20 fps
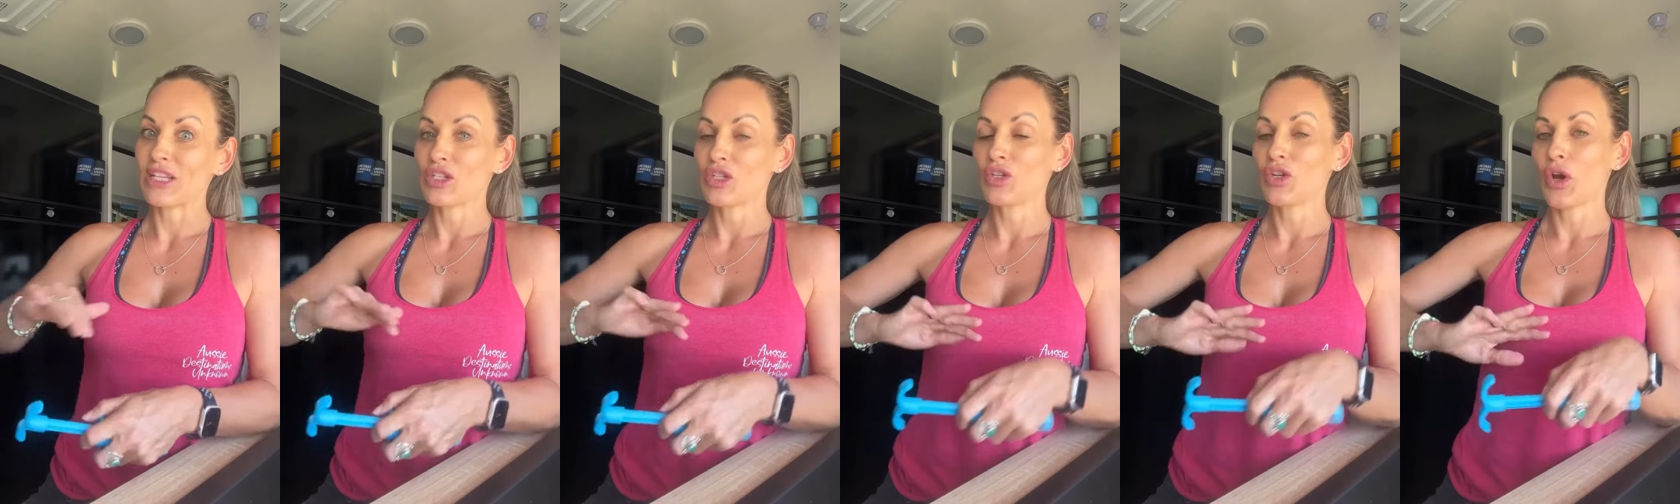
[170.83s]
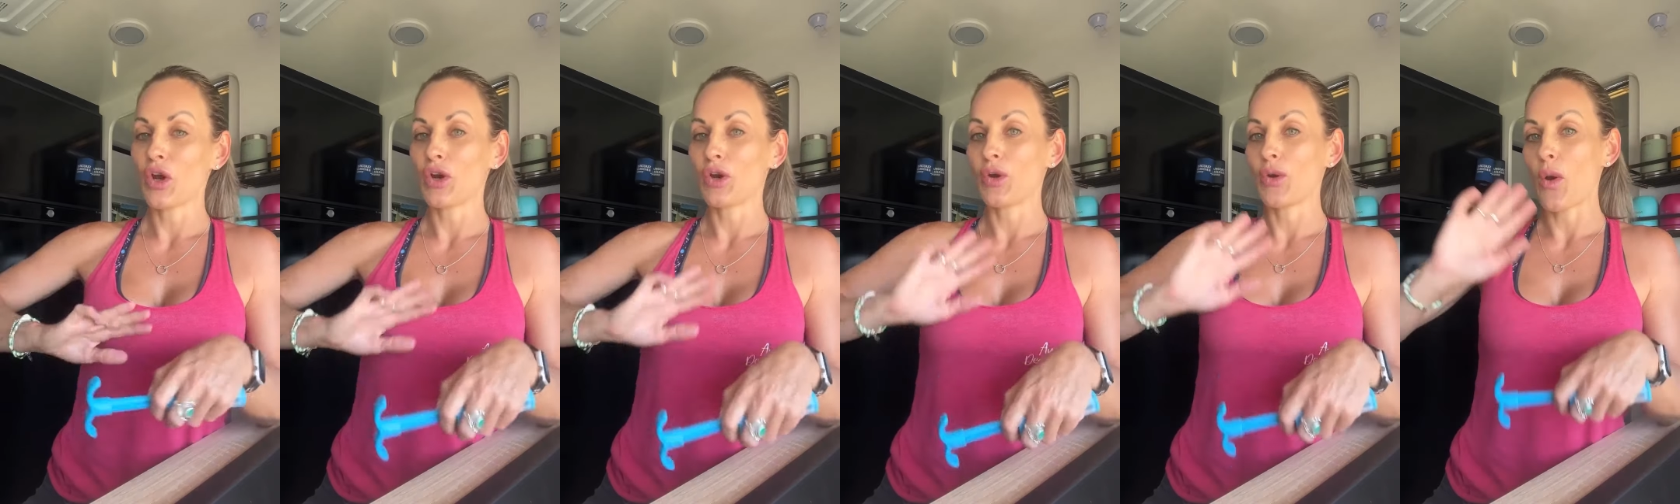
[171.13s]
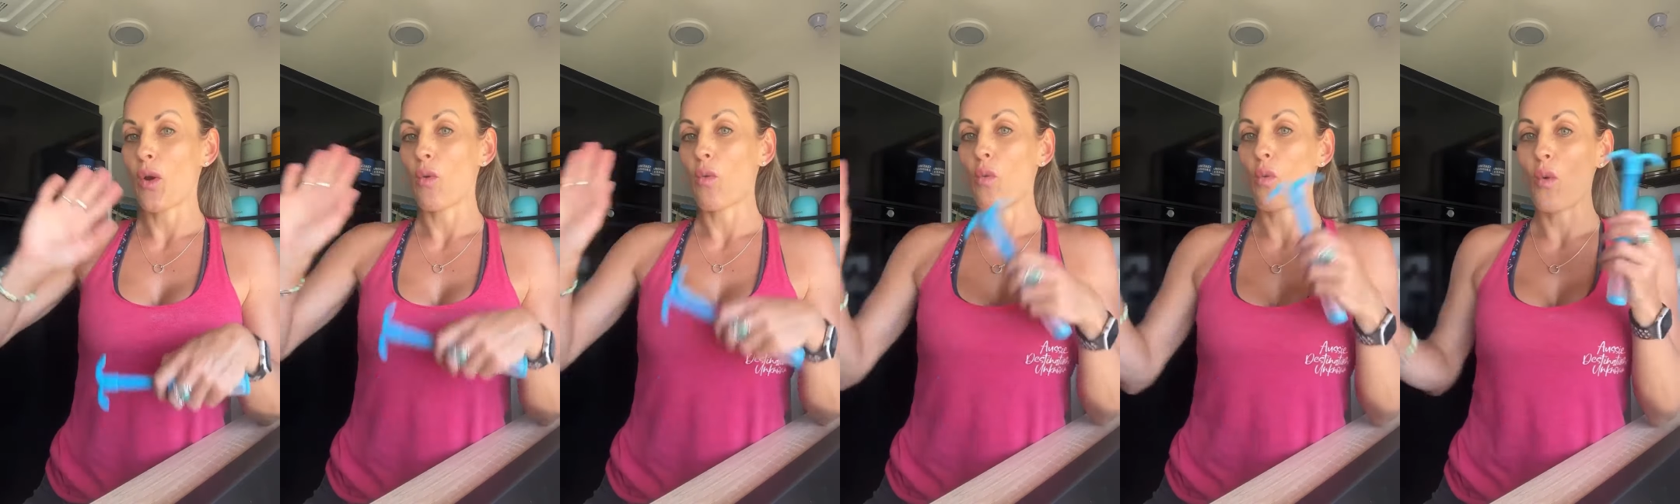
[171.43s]
you know
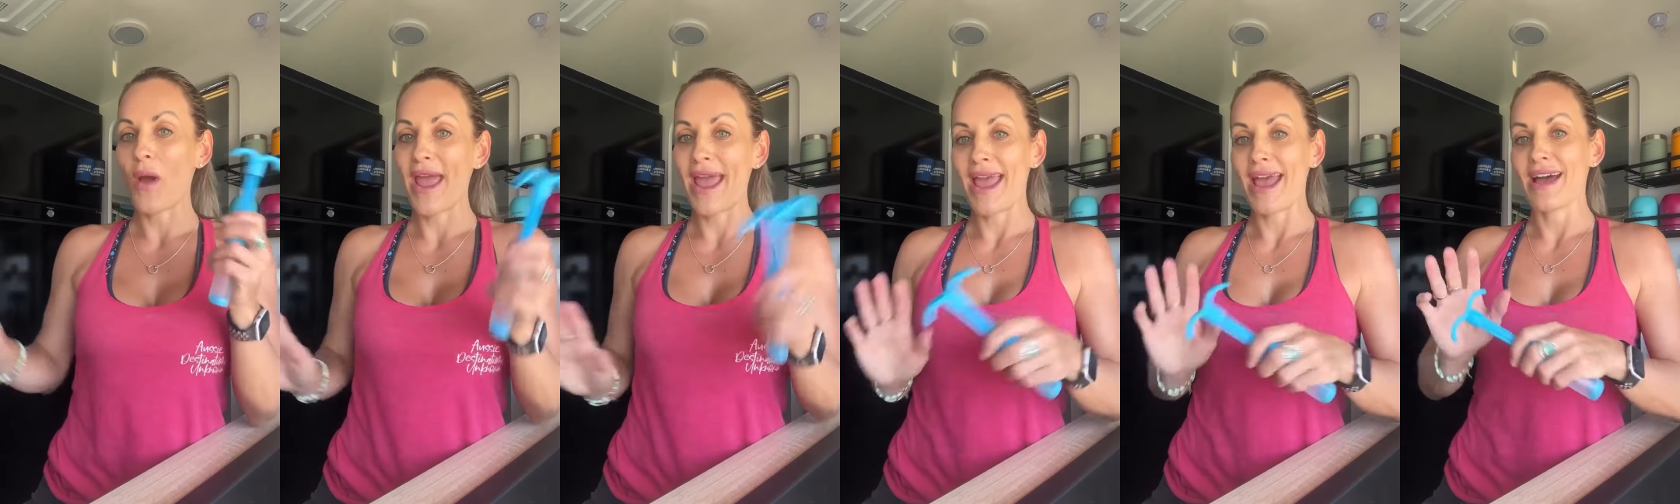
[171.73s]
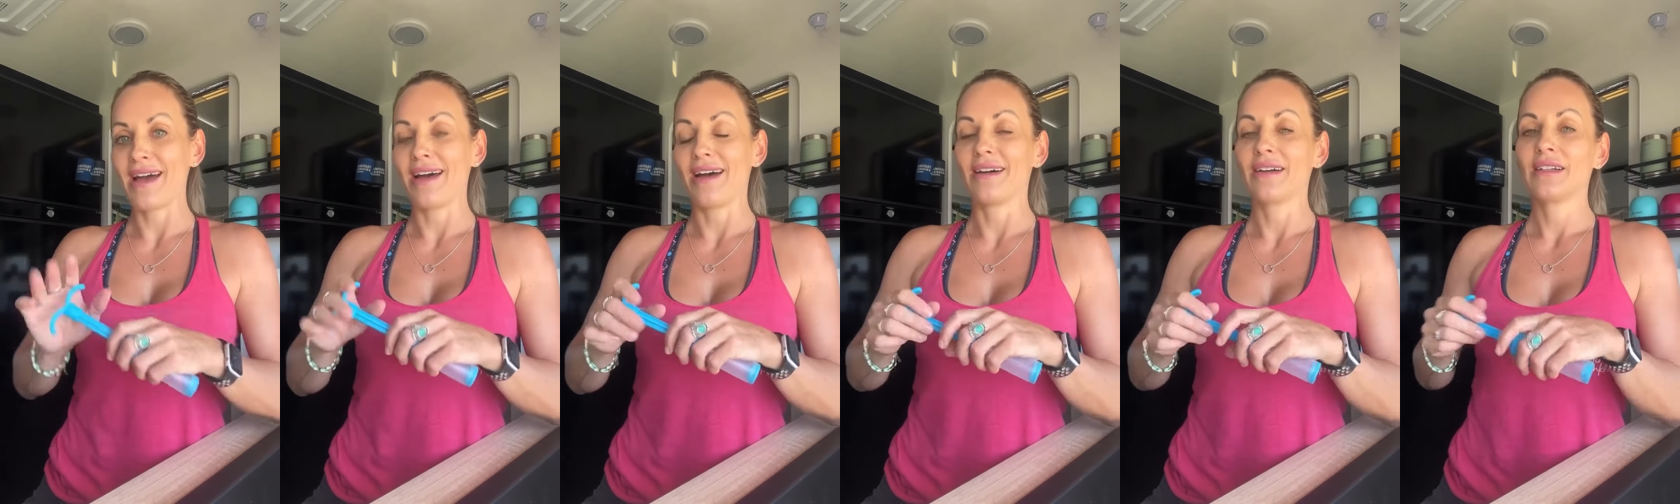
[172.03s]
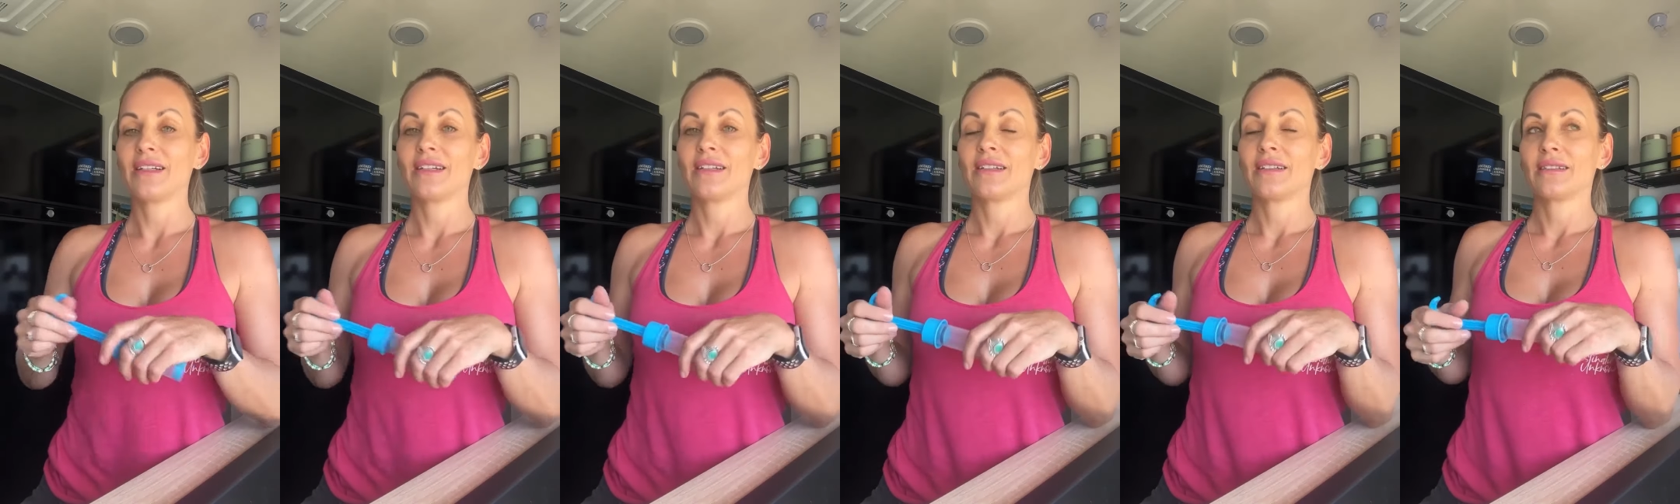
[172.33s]
where
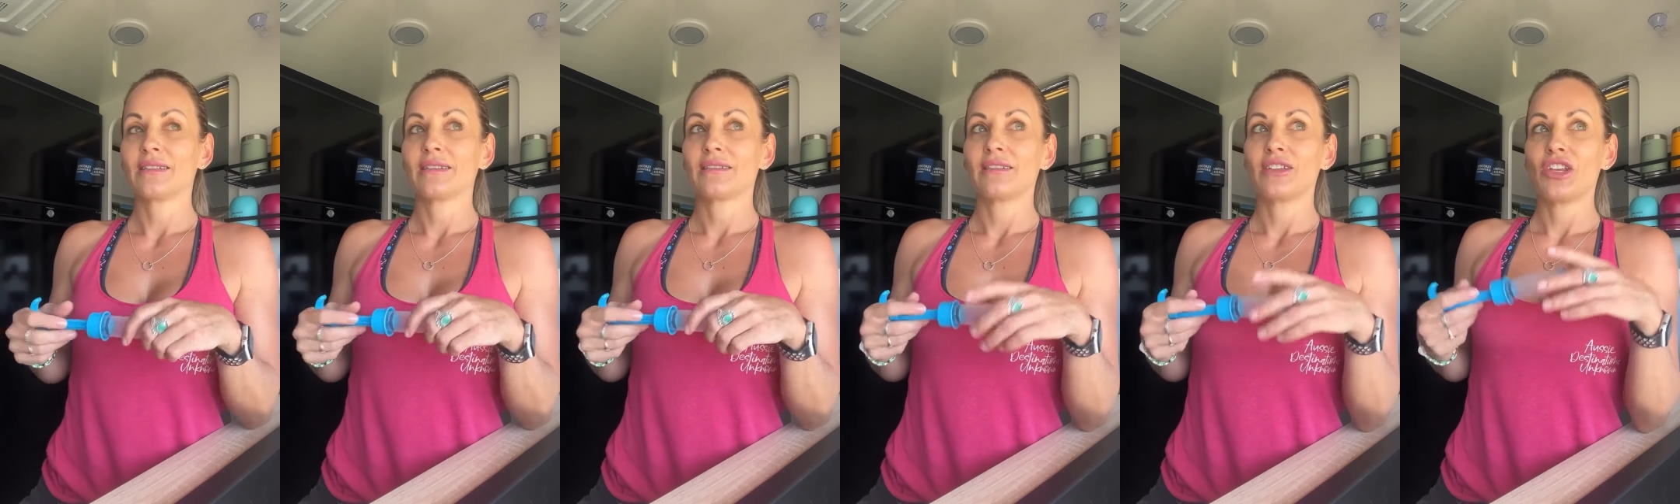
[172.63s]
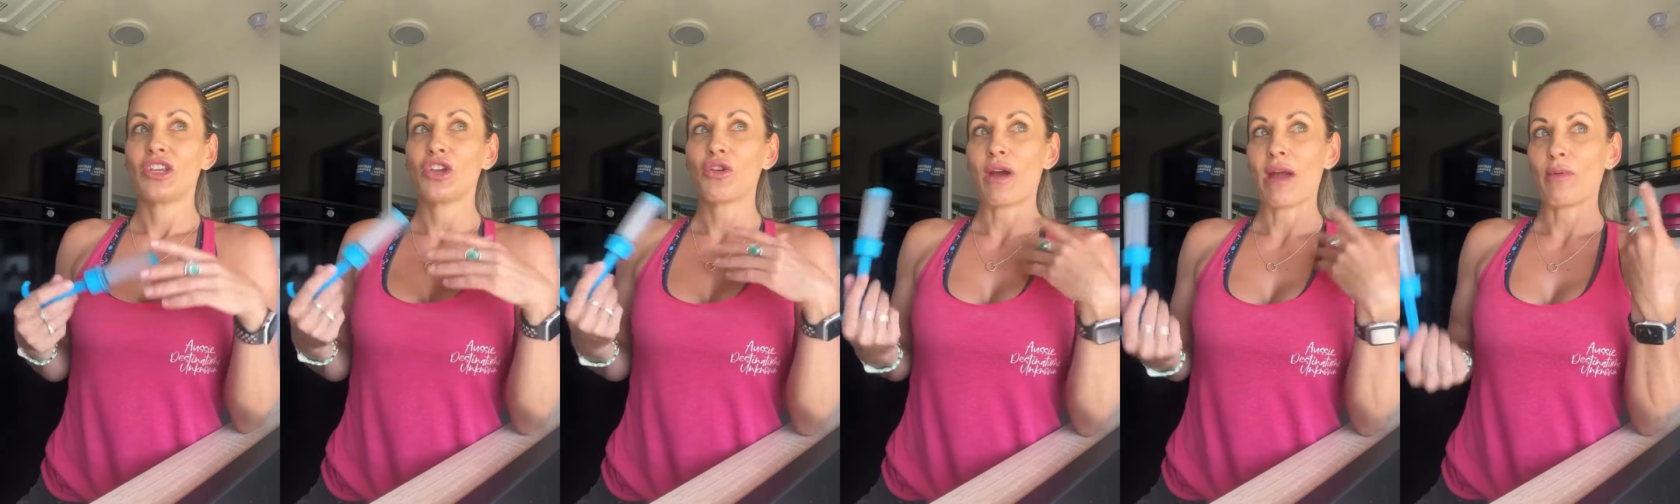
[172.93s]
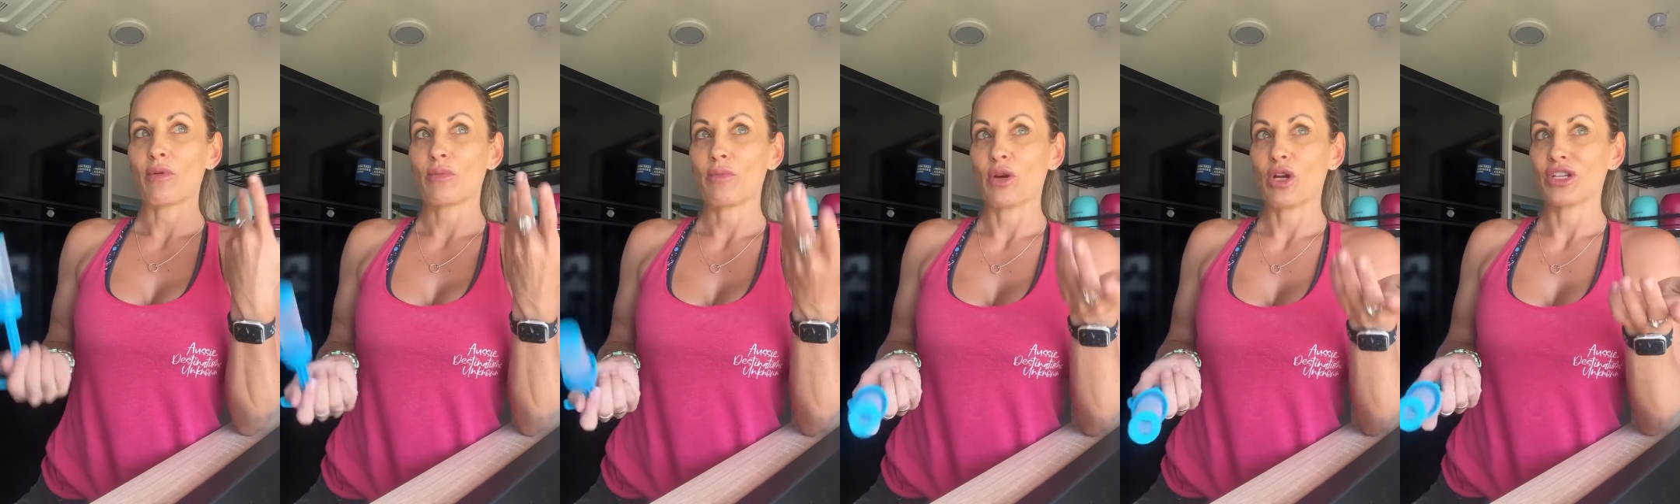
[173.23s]
you're able to
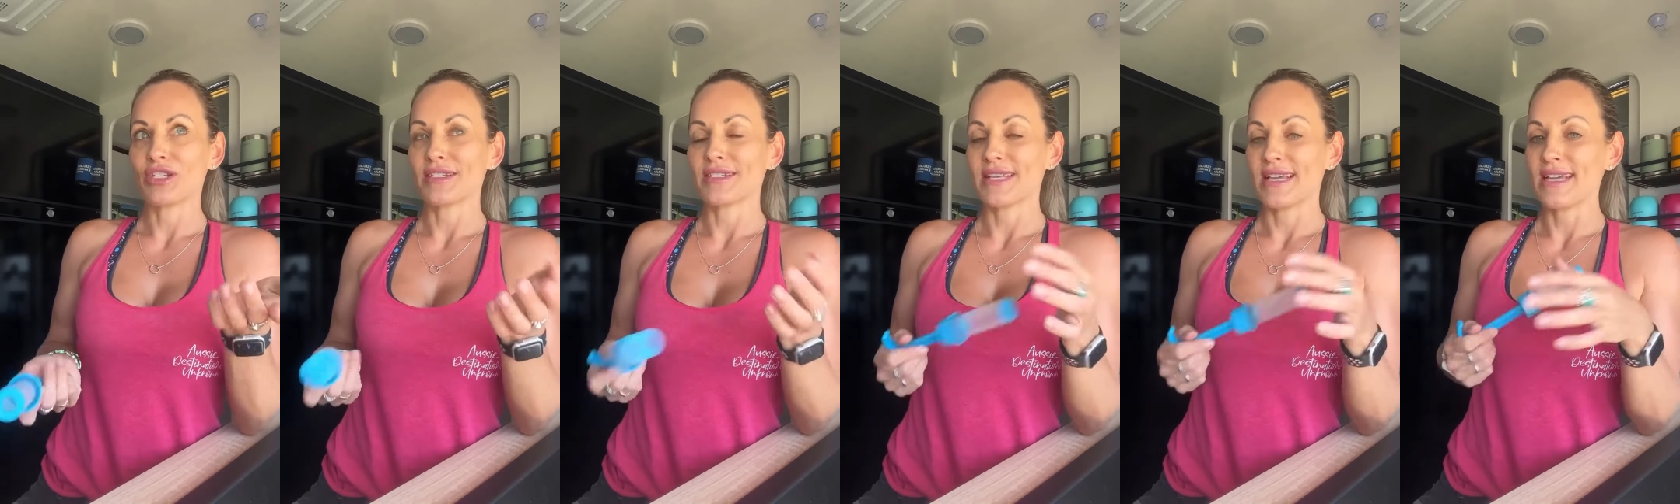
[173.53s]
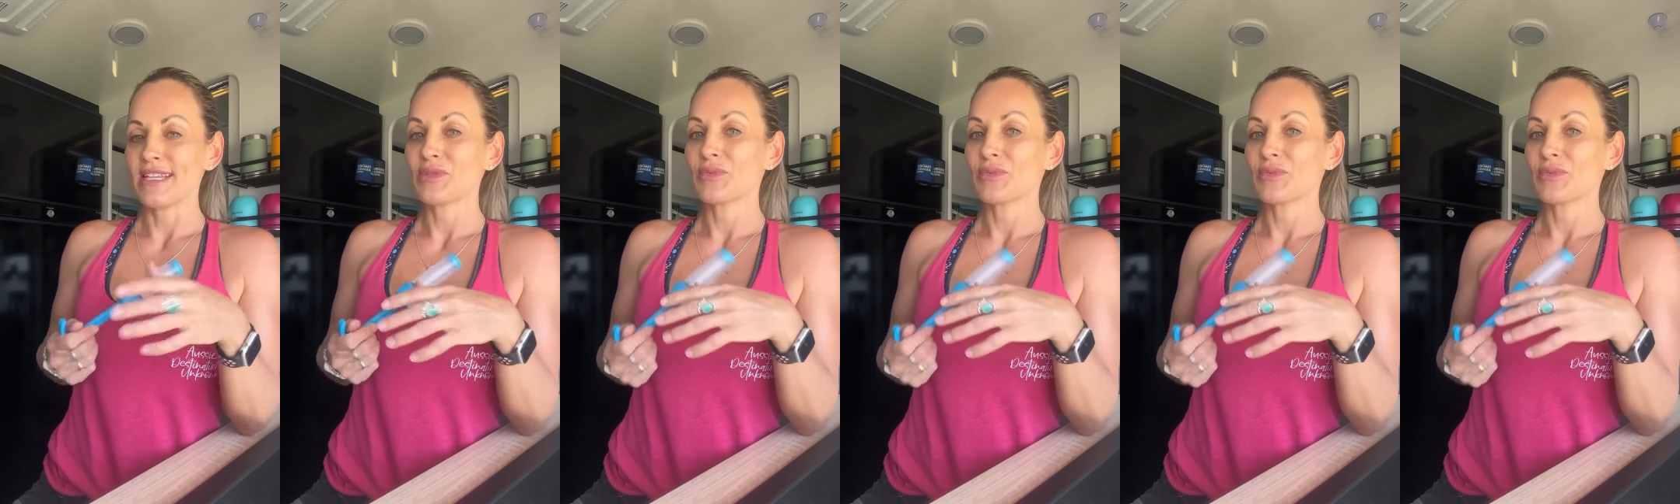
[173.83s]
purchase these,